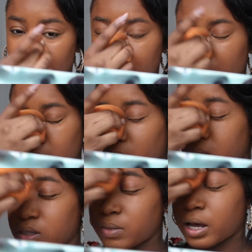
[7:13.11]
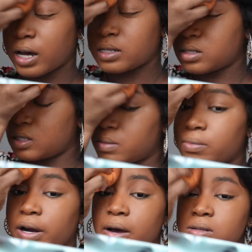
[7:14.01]
I'm gonna throw in some eyes and some
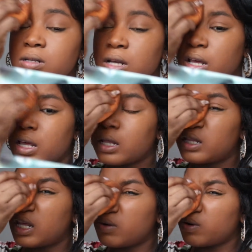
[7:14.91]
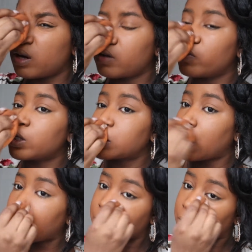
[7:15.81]
brows, and then we're gonna finish
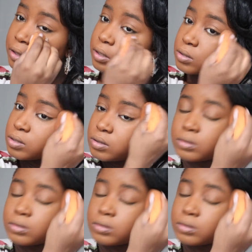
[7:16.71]
talking about this.